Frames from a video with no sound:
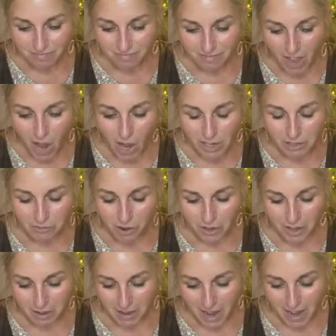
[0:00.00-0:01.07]

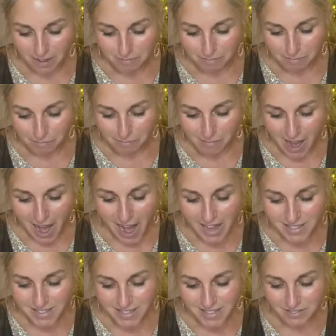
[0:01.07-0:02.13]
hyaluronic
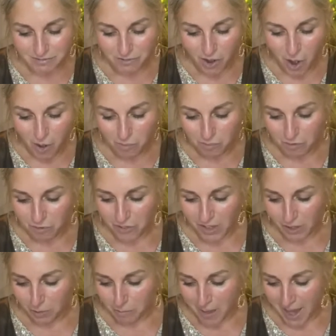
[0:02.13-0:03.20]
mask from
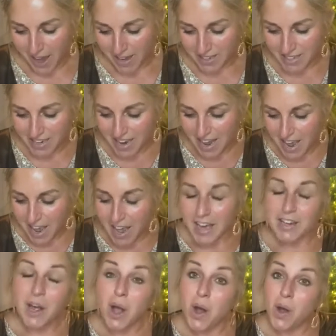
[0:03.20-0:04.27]
Filmed,
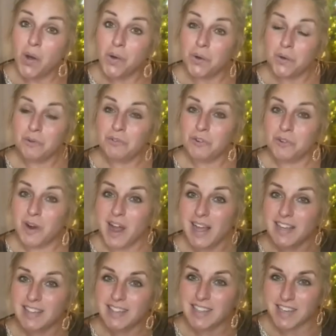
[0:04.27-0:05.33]
and a whole
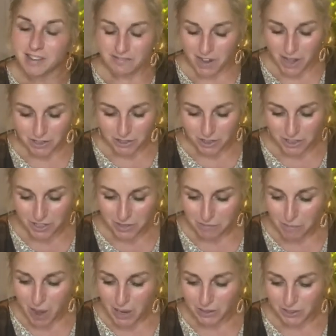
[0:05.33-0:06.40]
variety of lotions
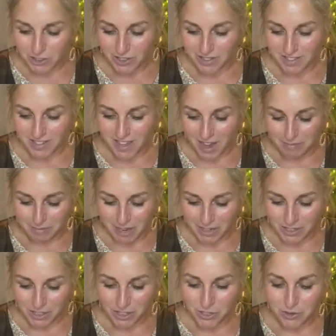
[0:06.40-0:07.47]
and potions that I'm
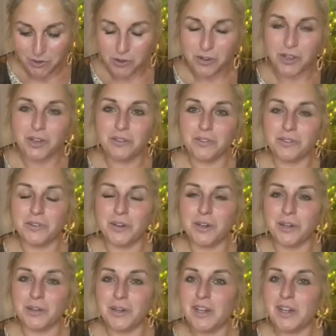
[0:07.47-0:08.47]
going to talk you through.